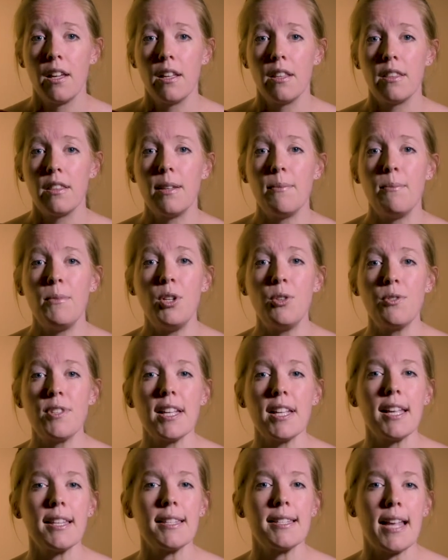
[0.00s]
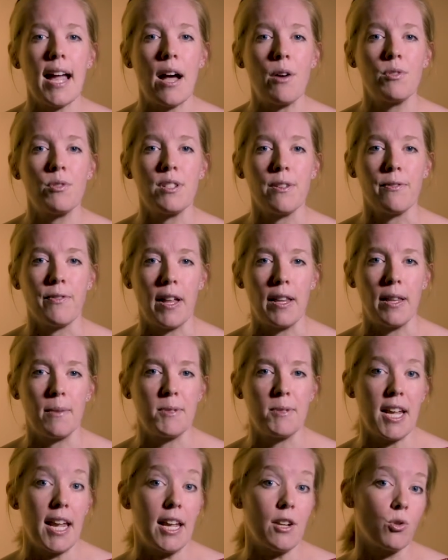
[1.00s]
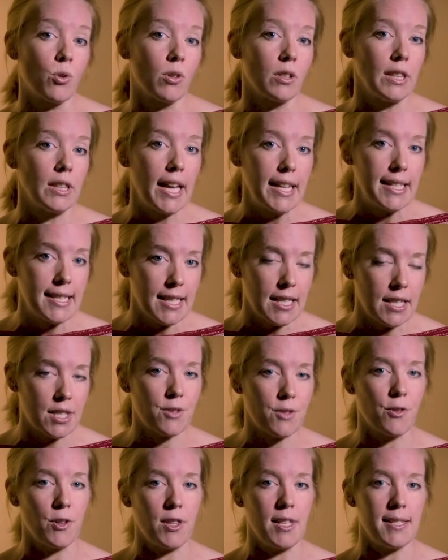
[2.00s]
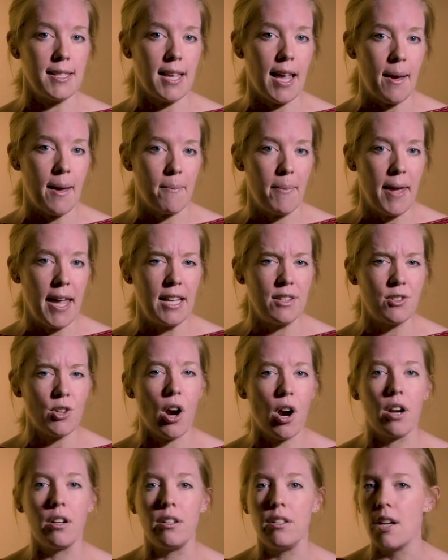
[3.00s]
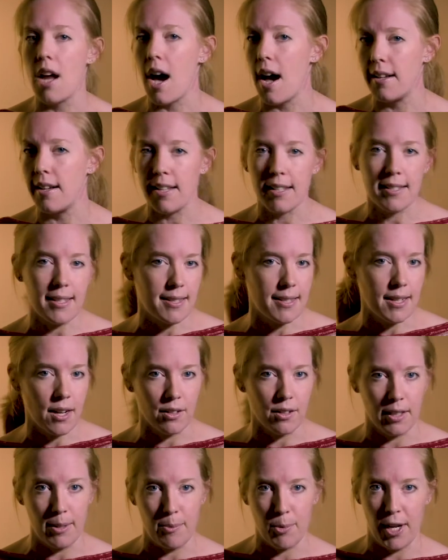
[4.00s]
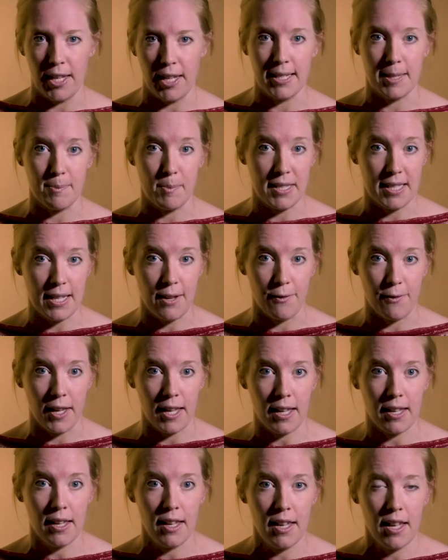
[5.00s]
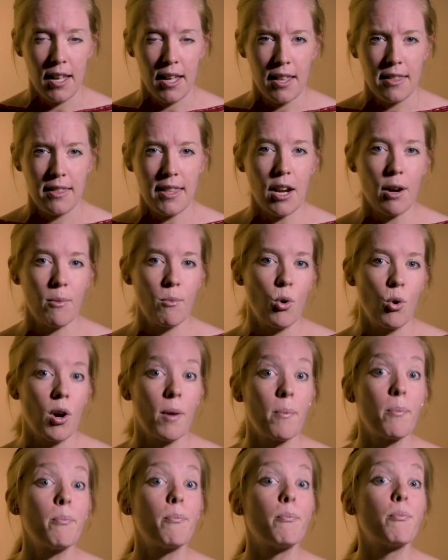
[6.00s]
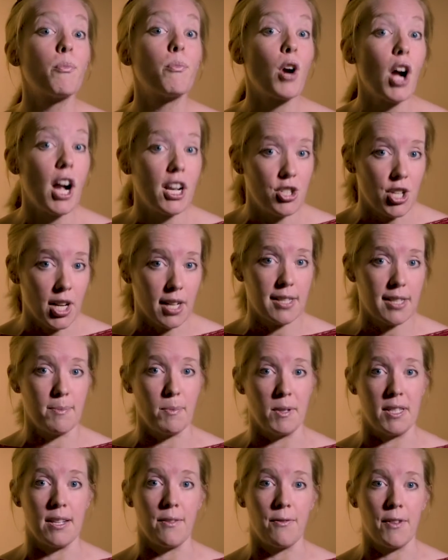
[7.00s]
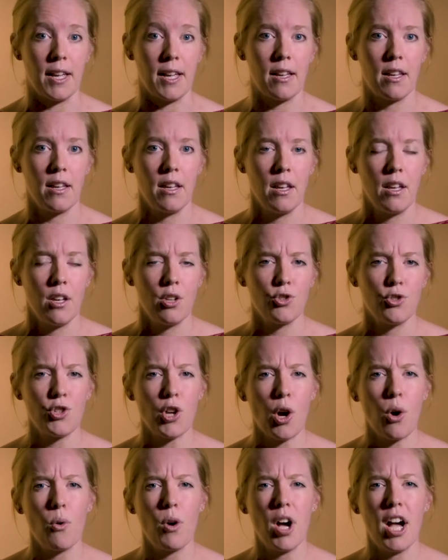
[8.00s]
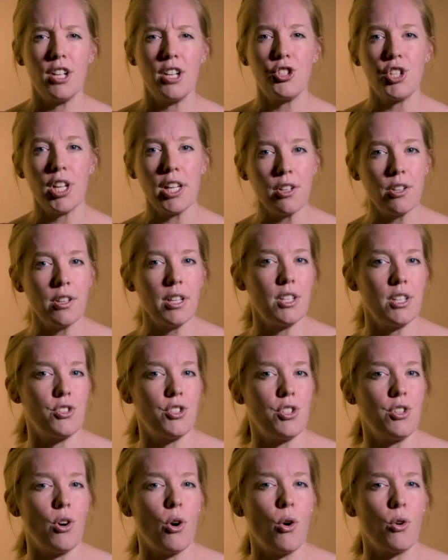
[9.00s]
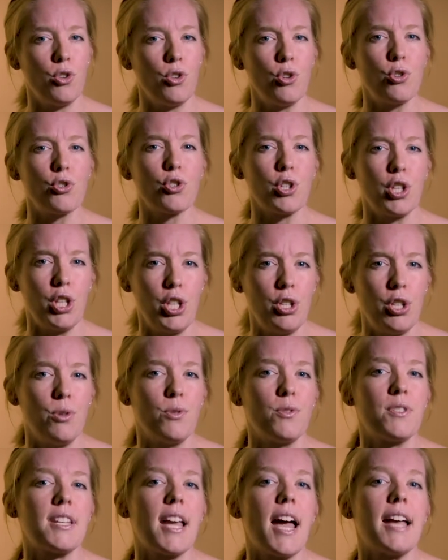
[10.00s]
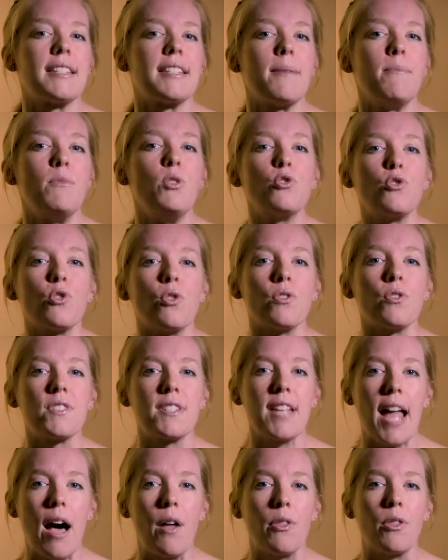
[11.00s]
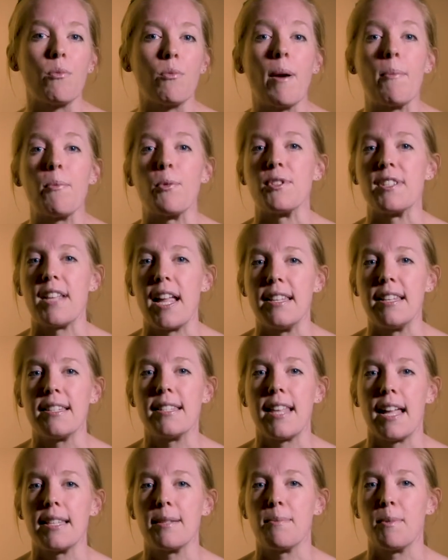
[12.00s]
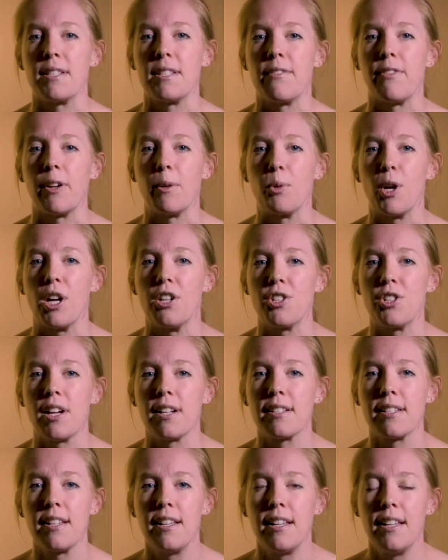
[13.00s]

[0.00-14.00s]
The music and sound developed and/or licensed for these campaigns are not necessarily brand specific. They are more project specific. So a jingle is usually used as a musical sound that represents that specific project.